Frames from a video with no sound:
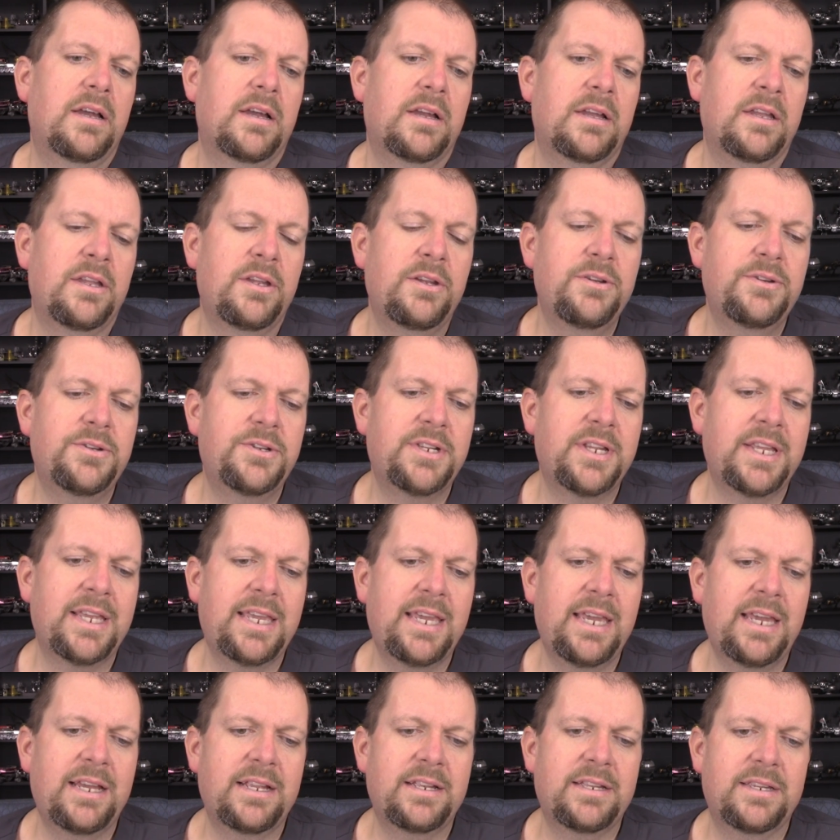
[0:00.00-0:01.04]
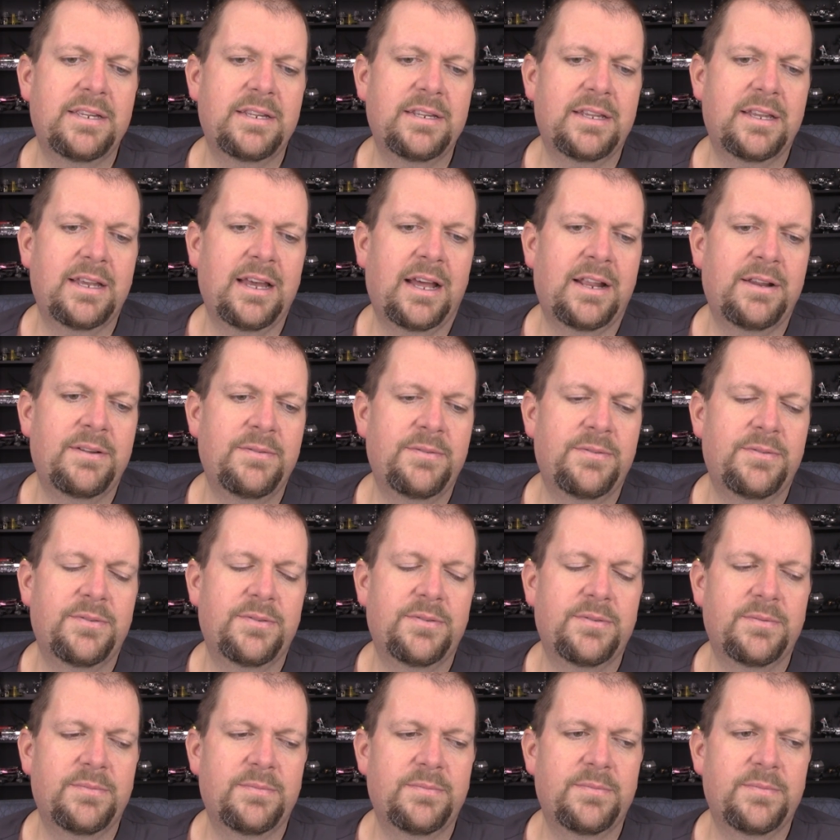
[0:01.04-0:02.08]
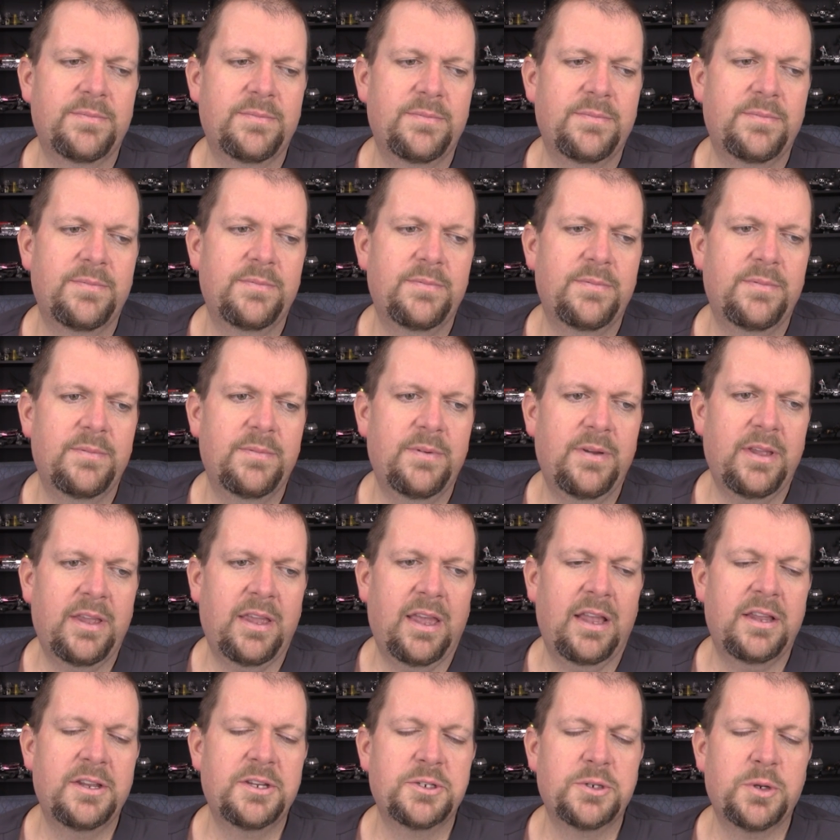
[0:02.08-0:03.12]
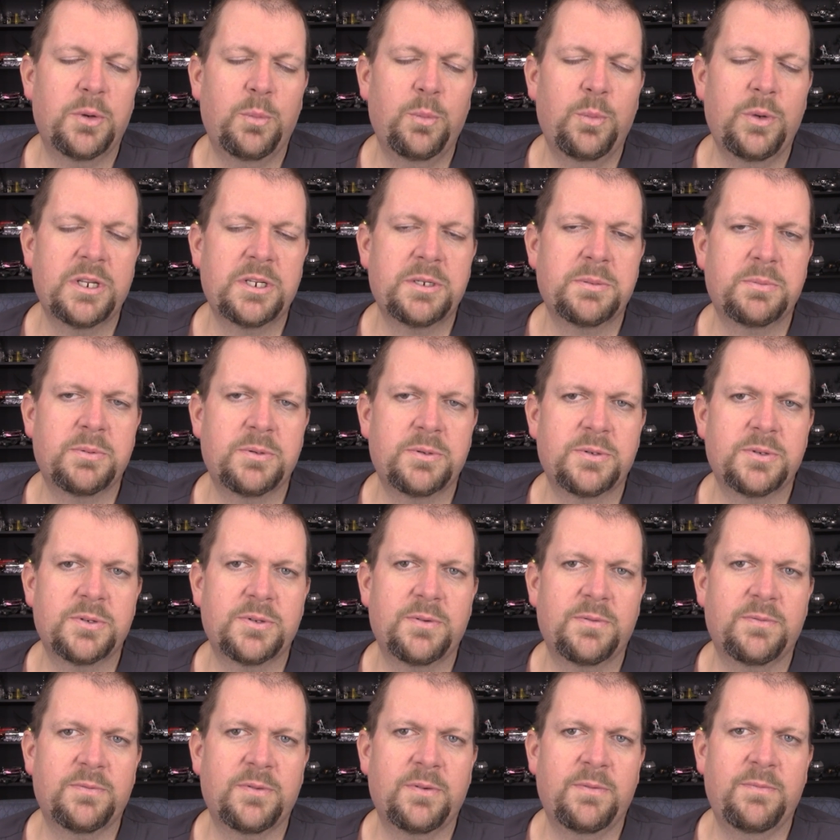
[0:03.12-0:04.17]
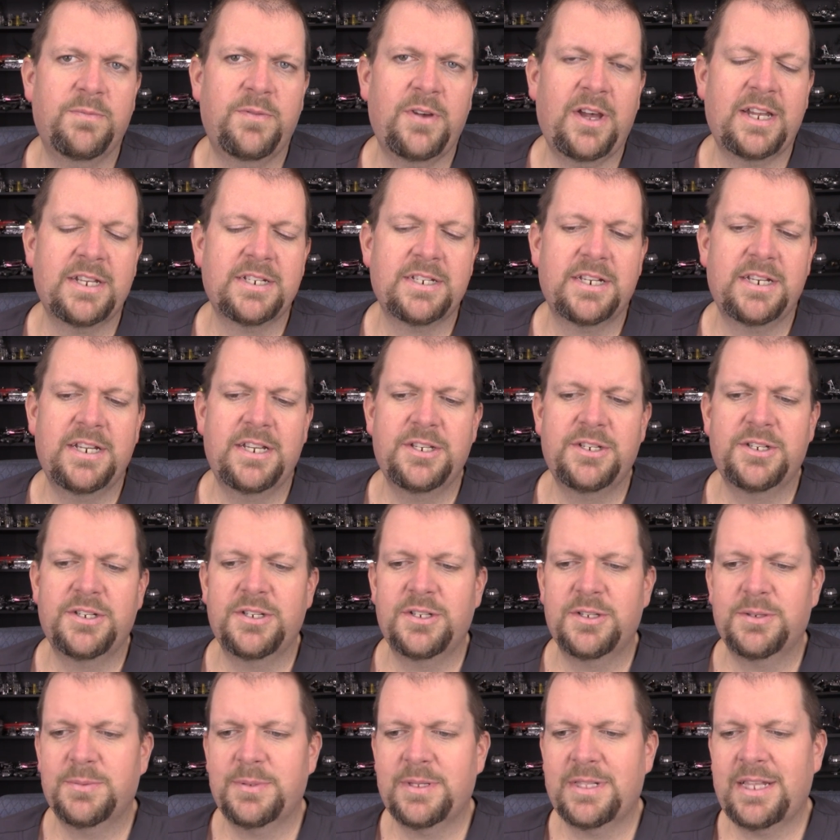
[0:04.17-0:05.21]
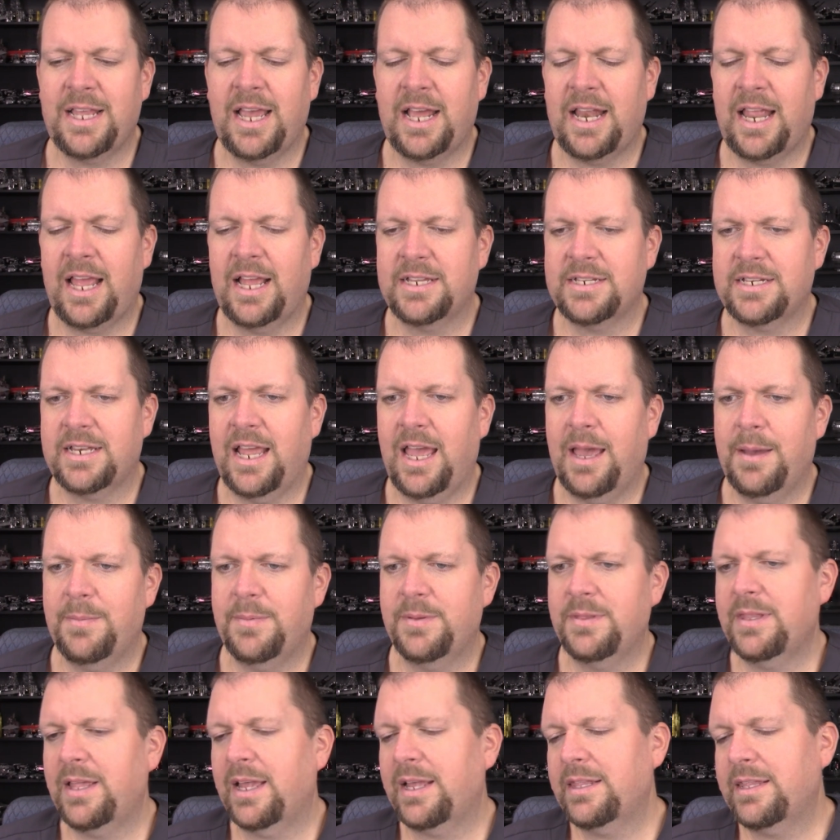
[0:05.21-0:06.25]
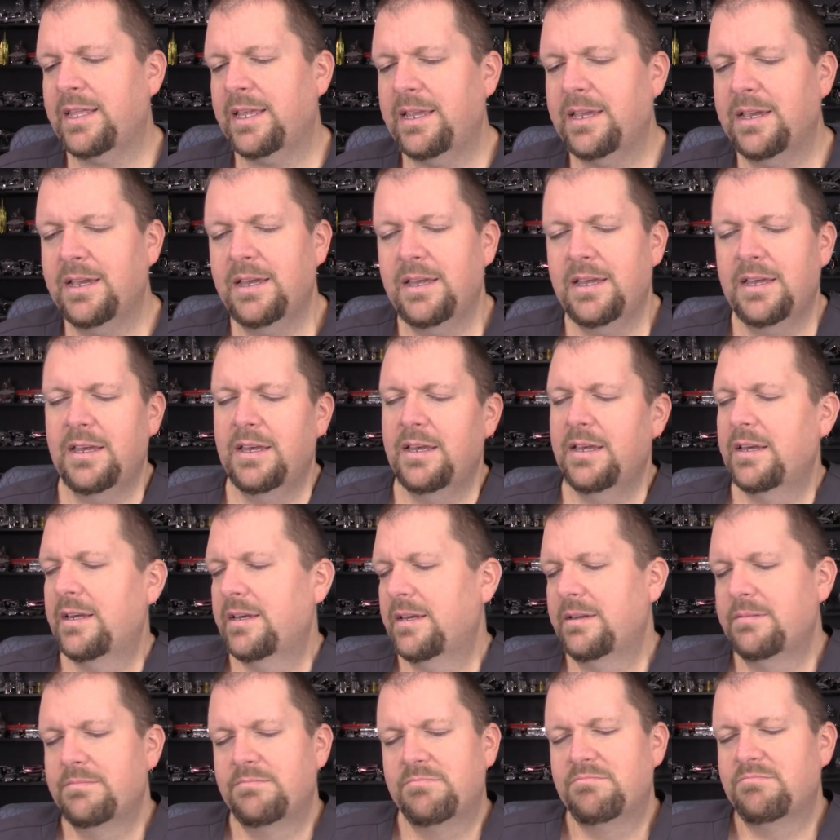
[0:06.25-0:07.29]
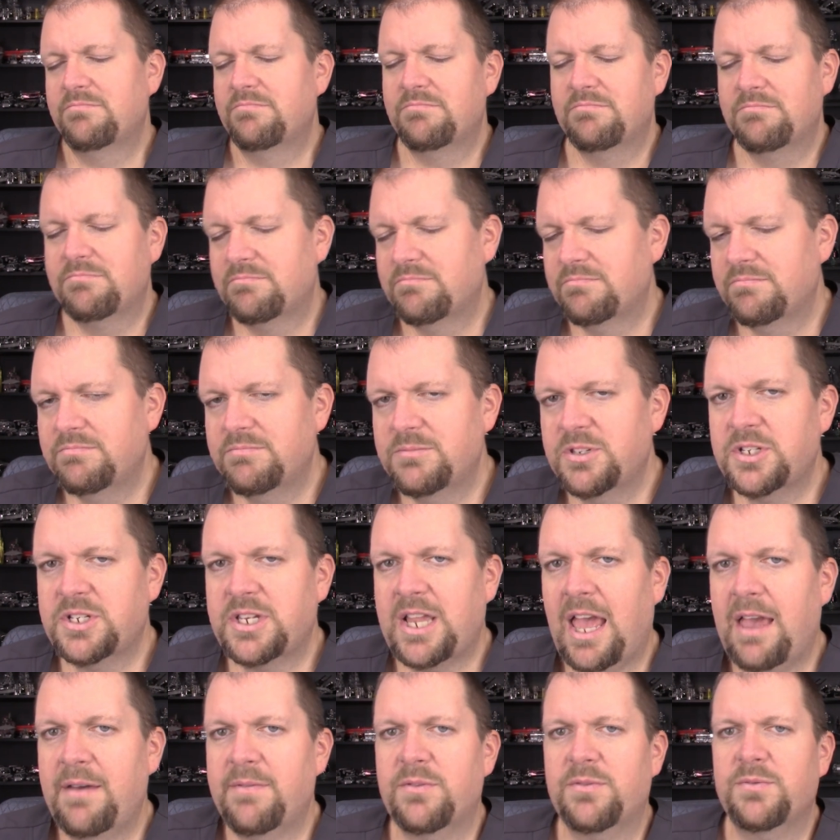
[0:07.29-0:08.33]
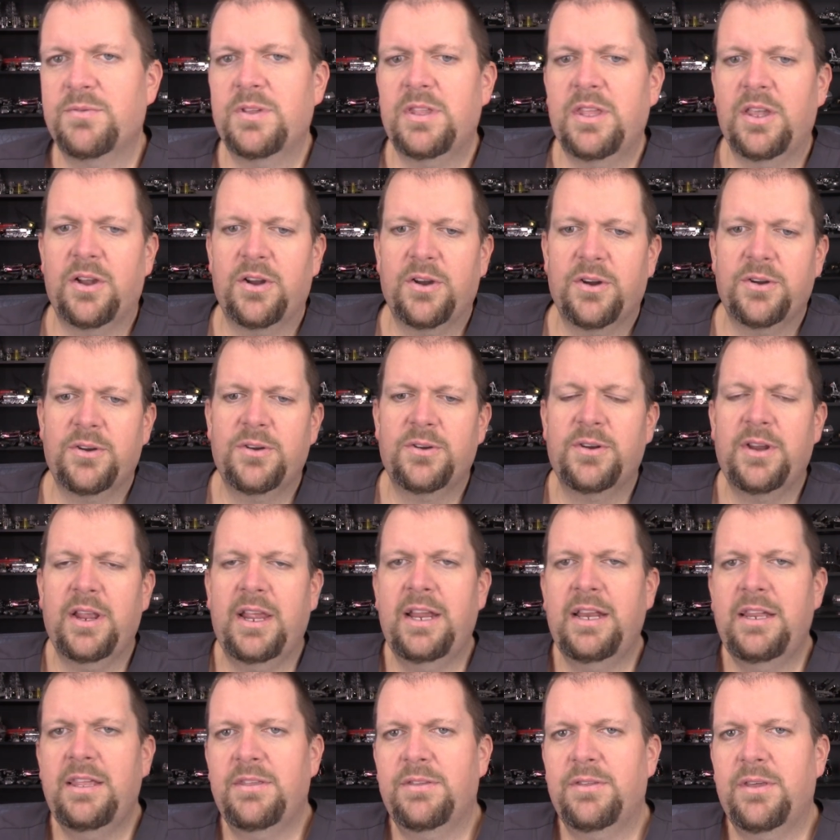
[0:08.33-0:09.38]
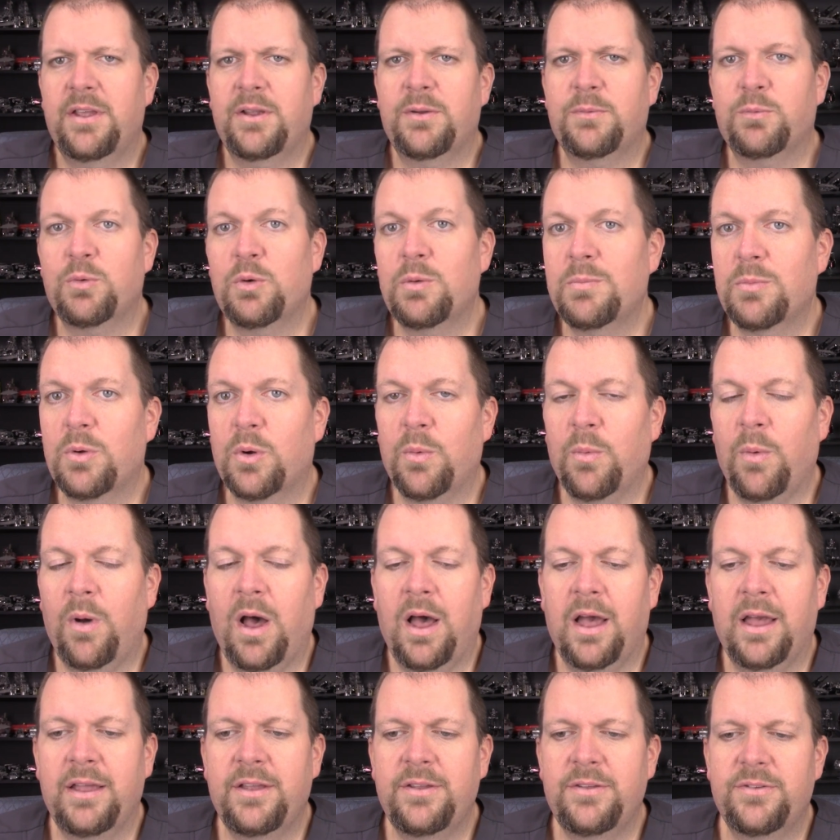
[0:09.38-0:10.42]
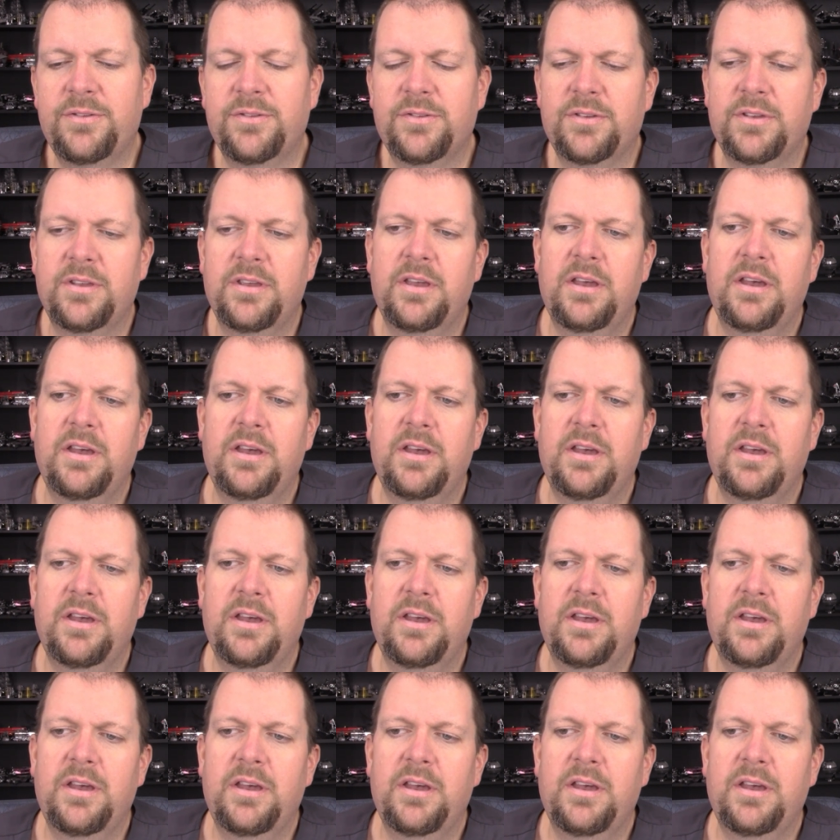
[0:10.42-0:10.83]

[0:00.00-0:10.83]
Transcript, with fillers: I used to get kind of occasional whispers from Fascinations, but that hasn't happened lately. Just haven't really heard anything rumor-wise